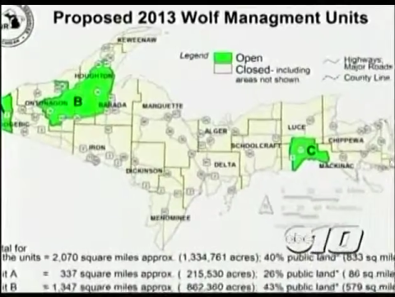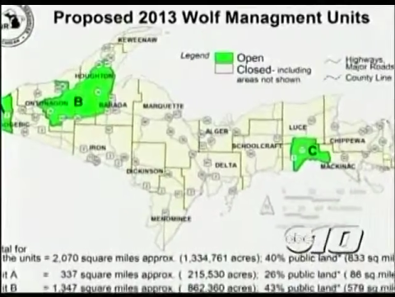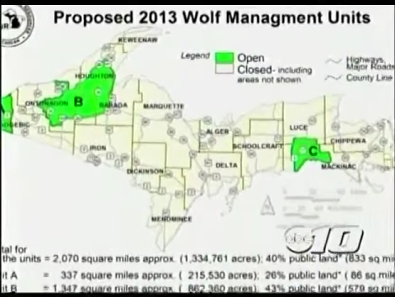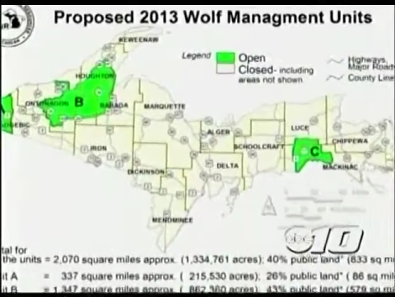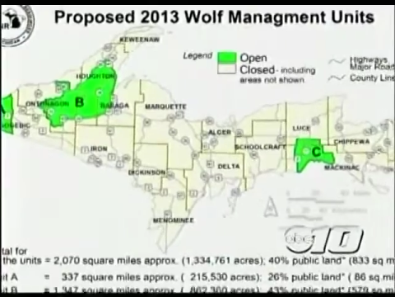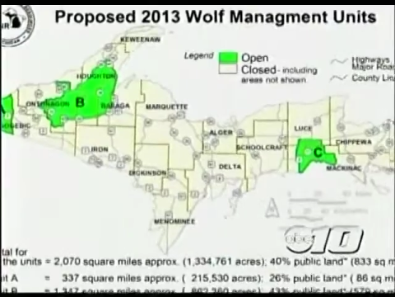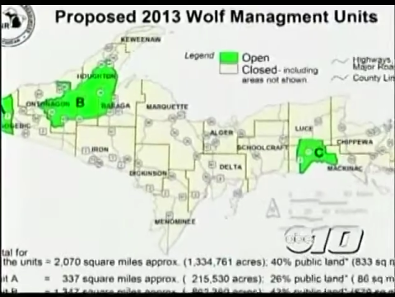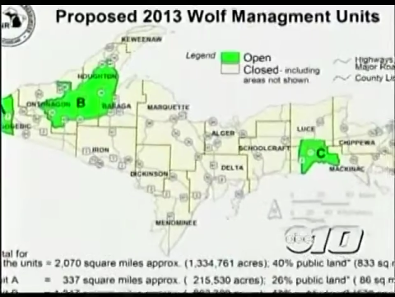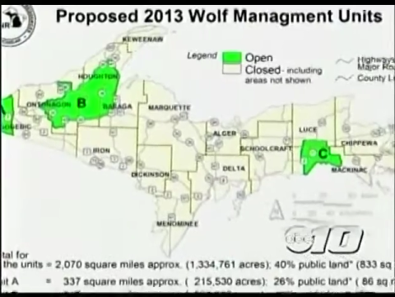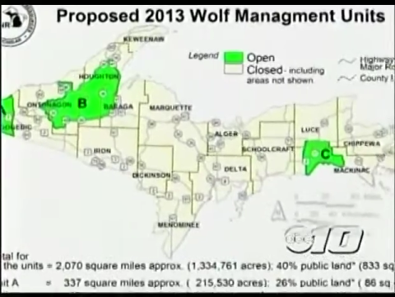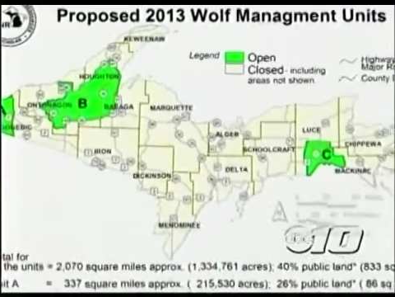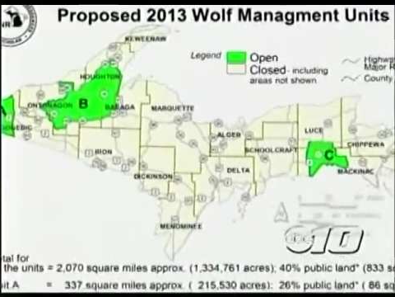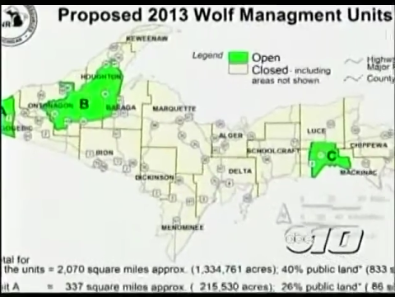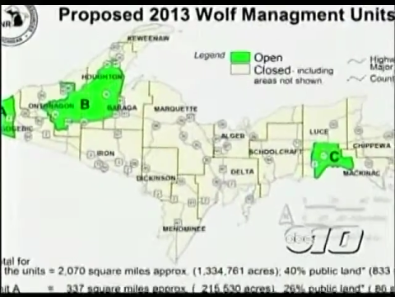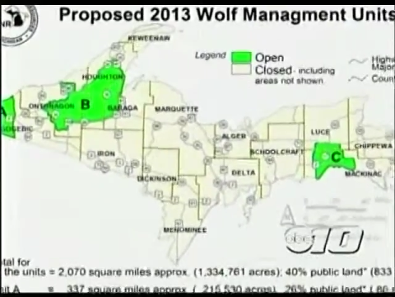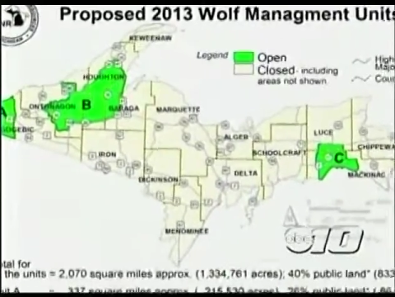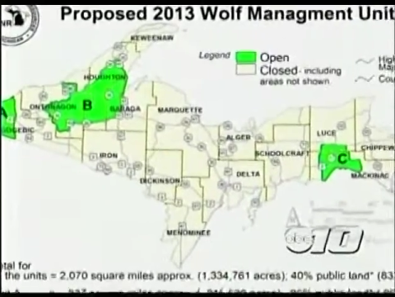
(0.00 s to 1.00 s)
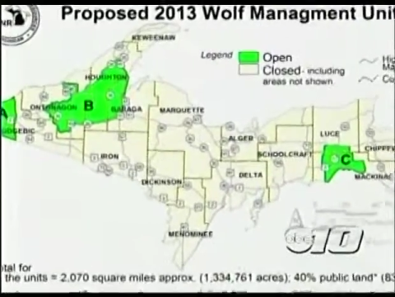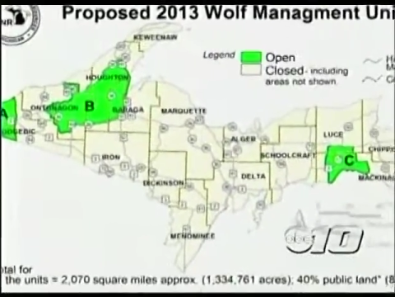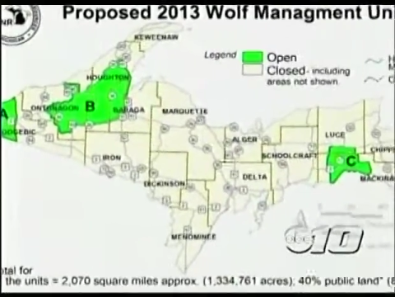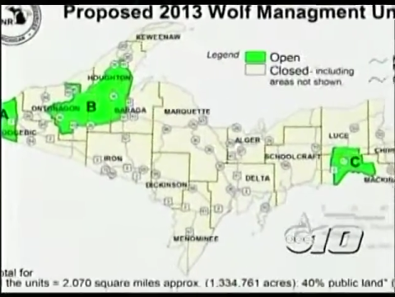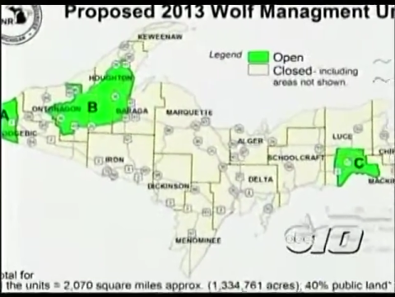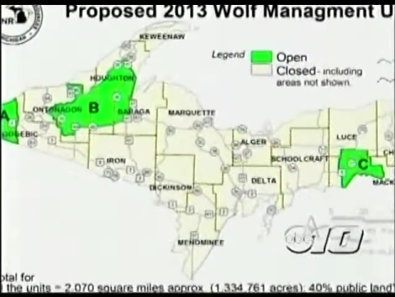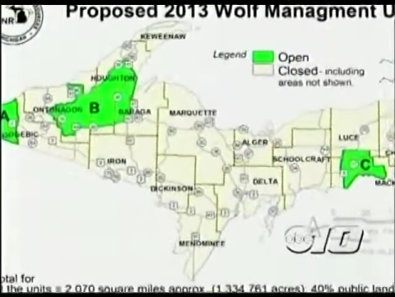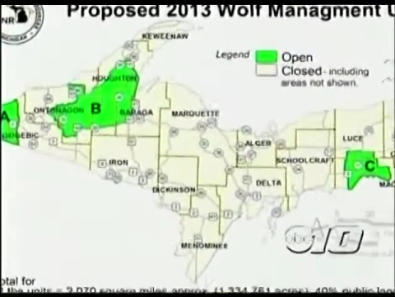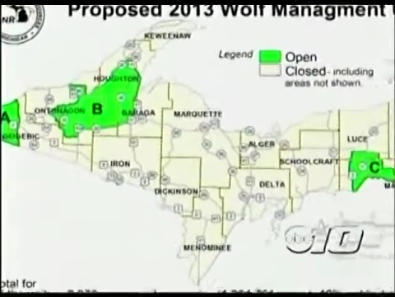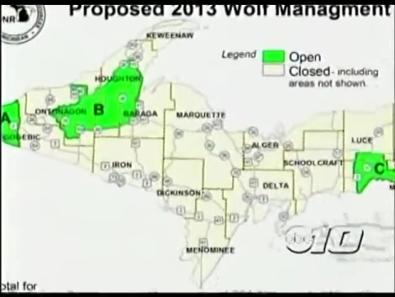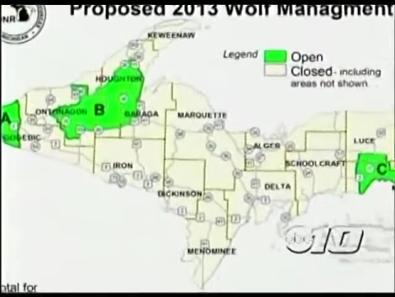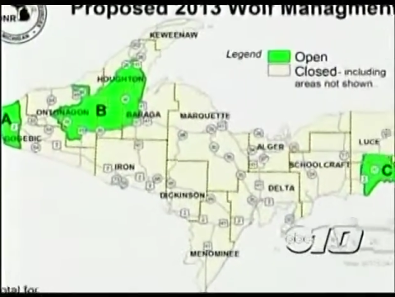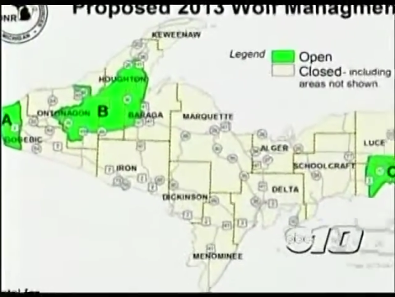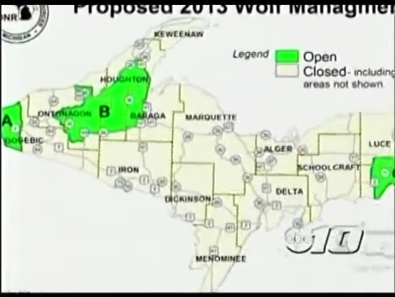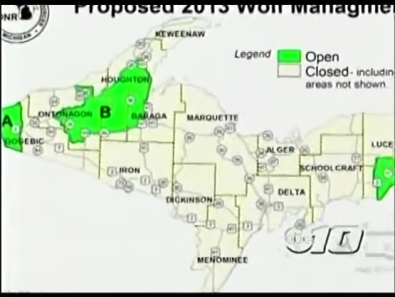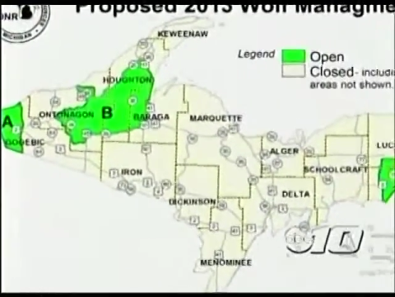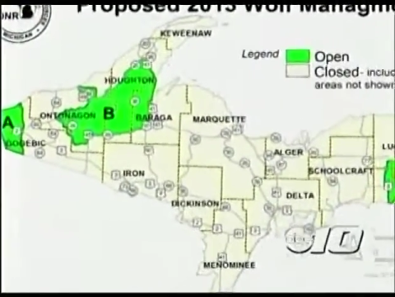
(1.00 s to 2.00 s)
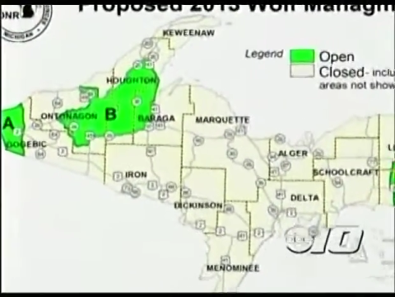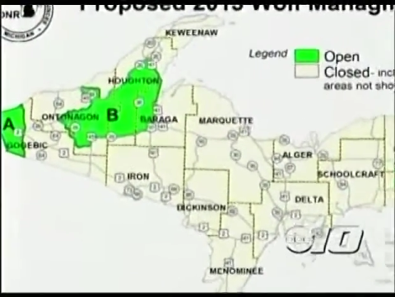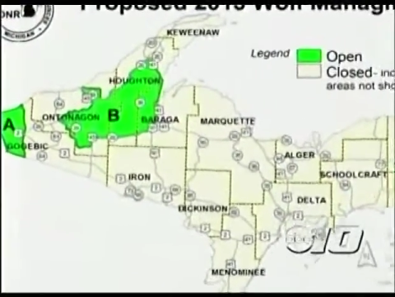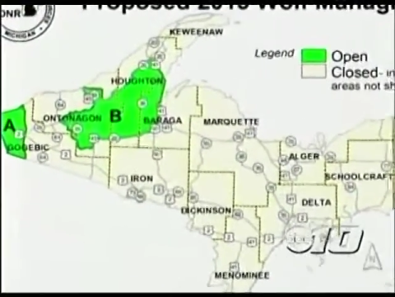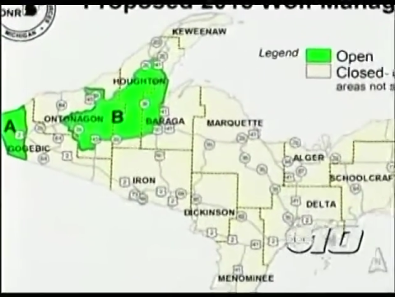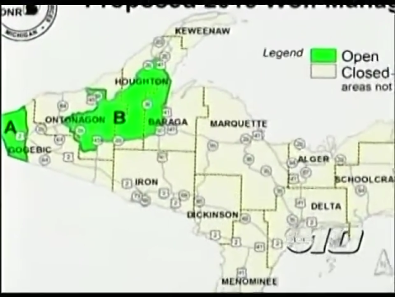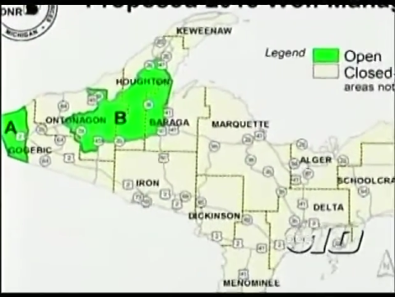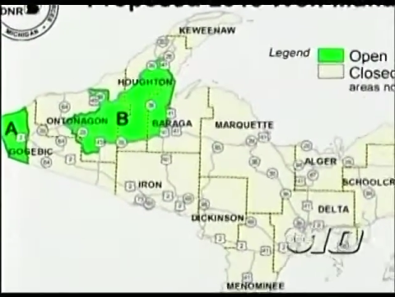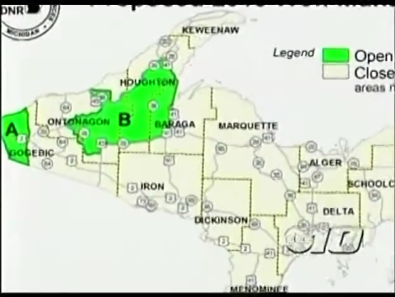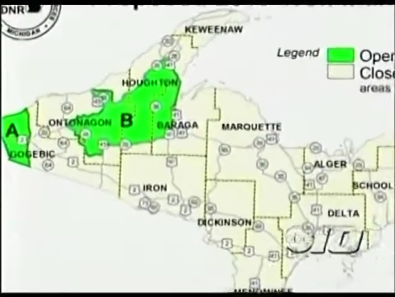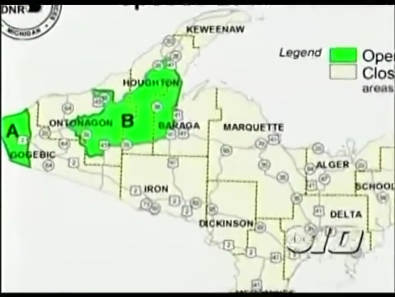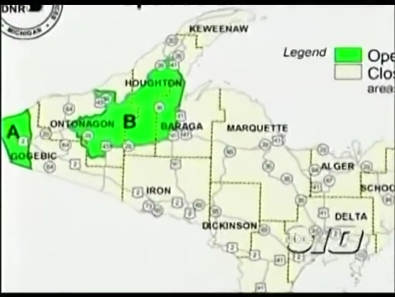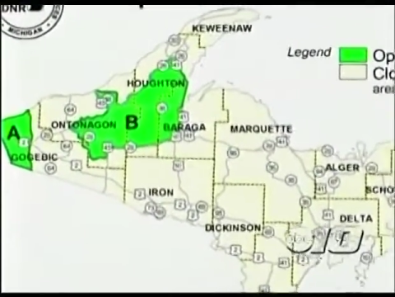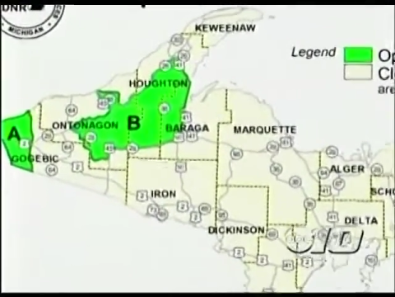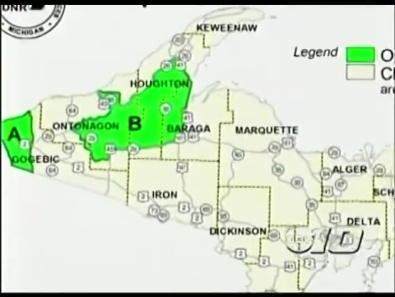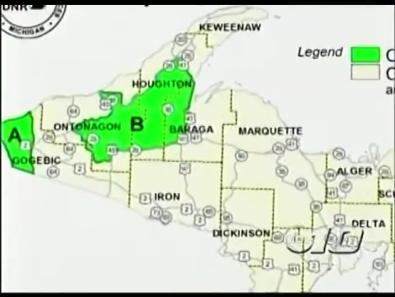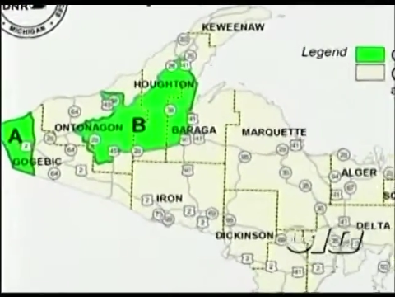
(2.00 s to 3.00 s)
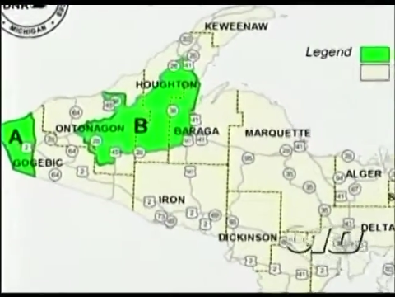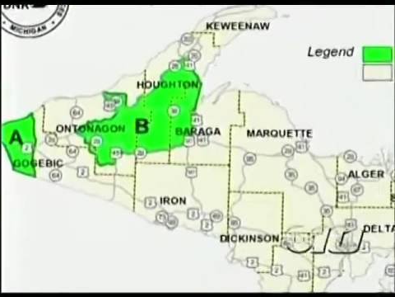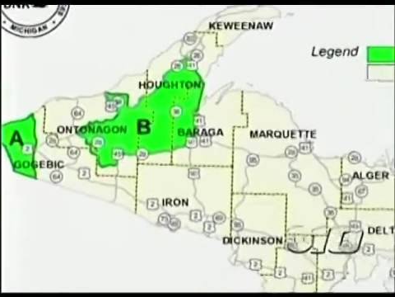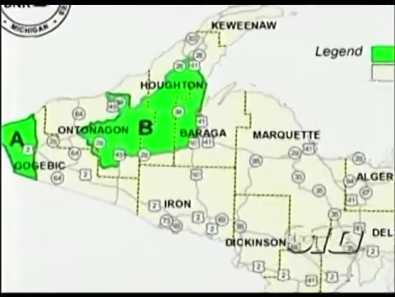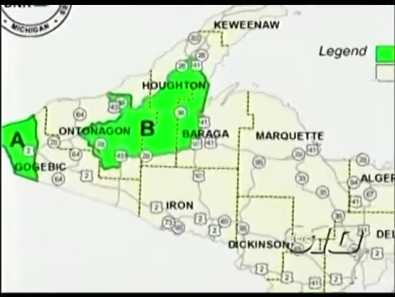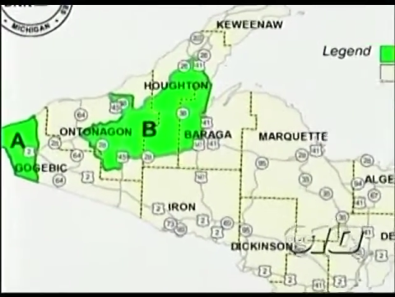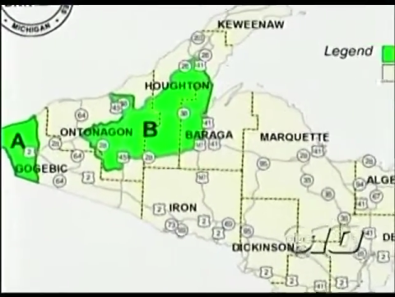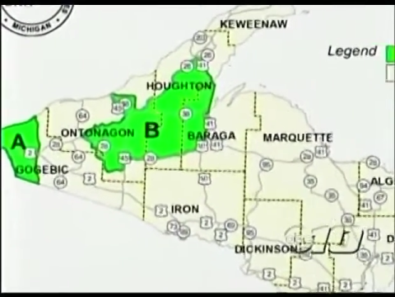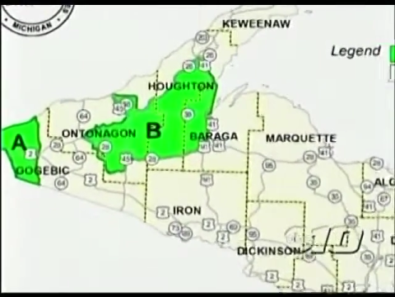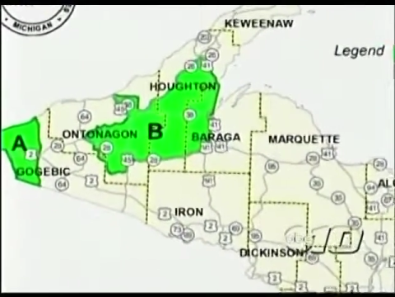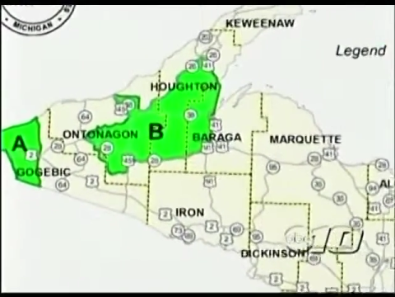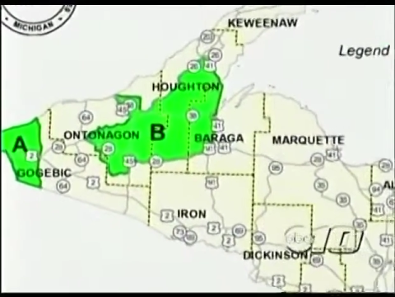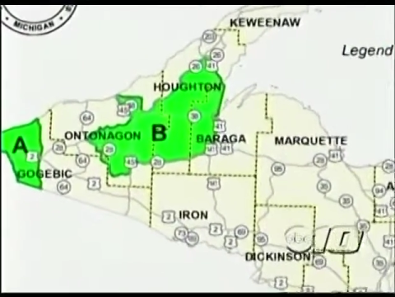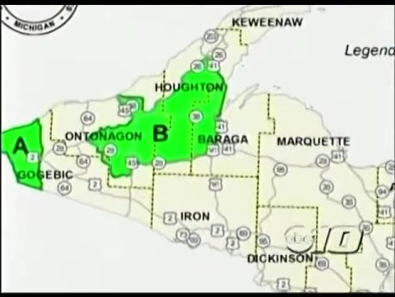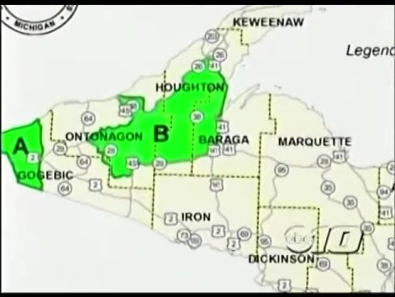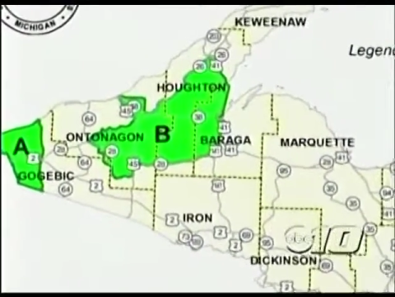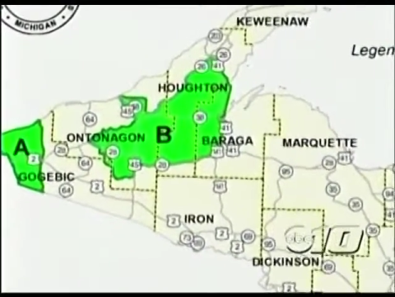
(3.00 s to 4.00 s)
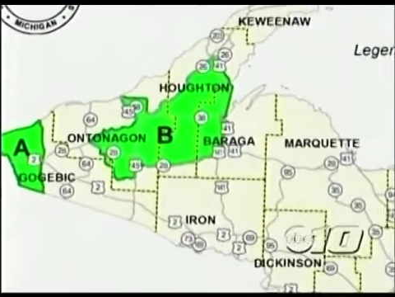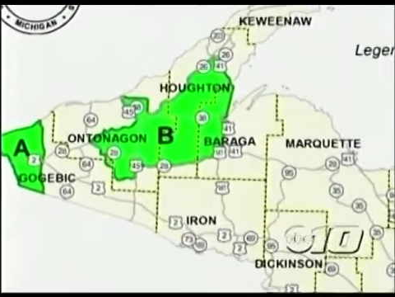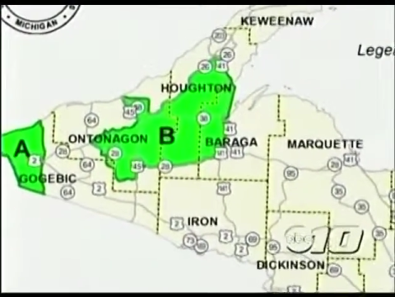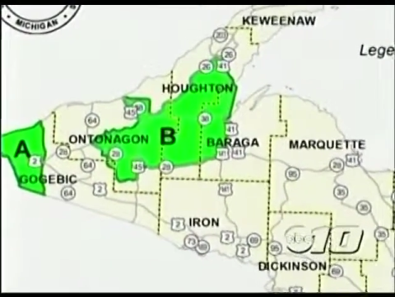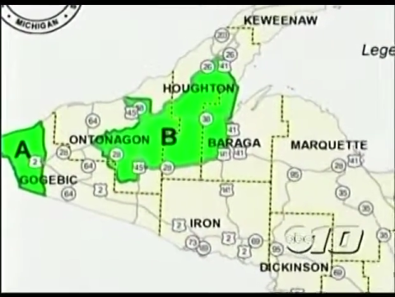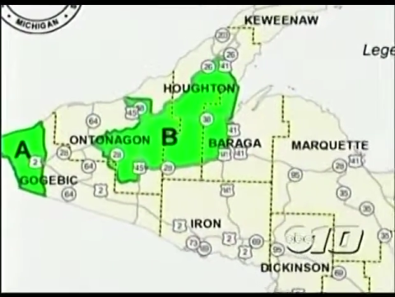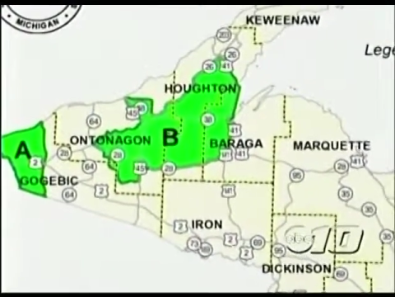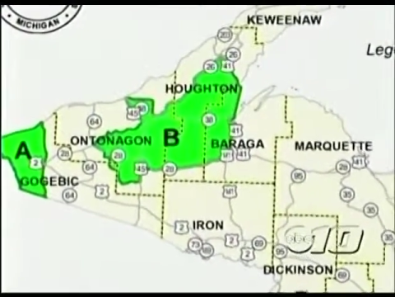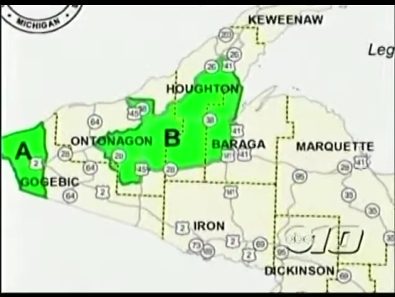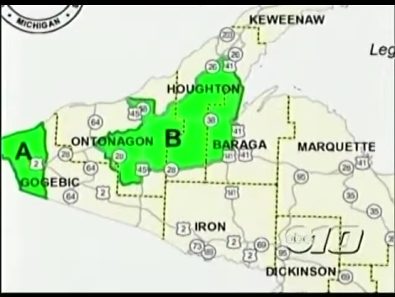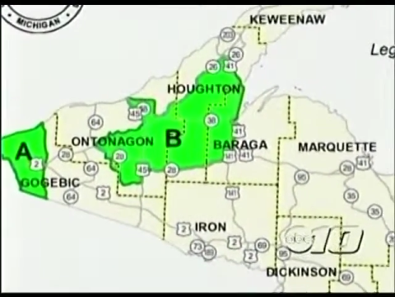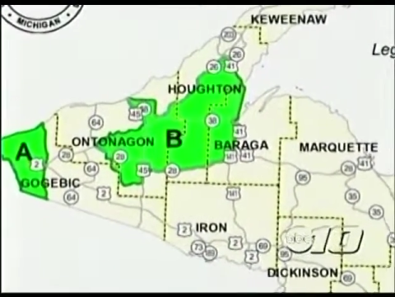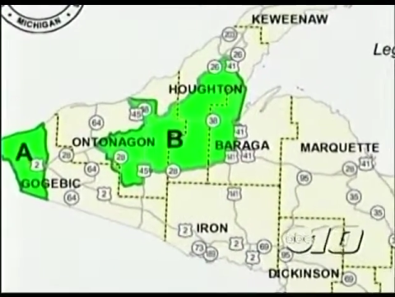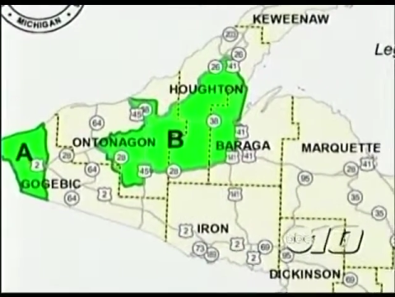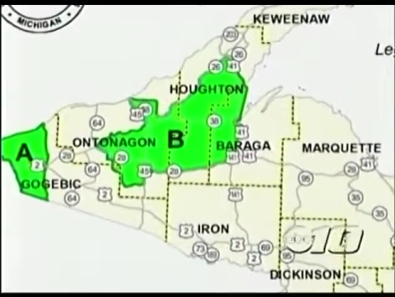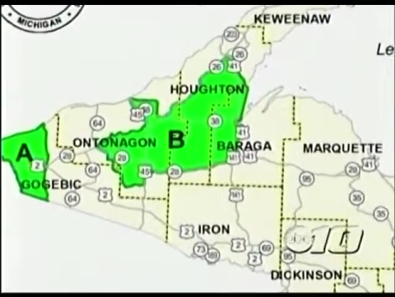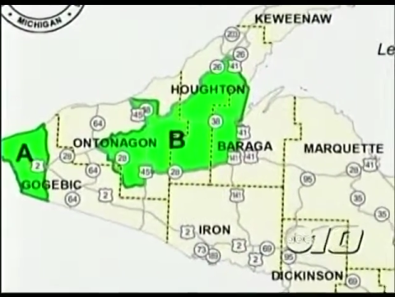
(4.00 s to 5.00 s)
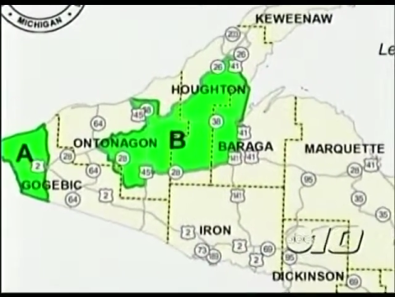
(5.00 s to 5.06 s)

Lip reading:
No face is visible, so there are no lips to read.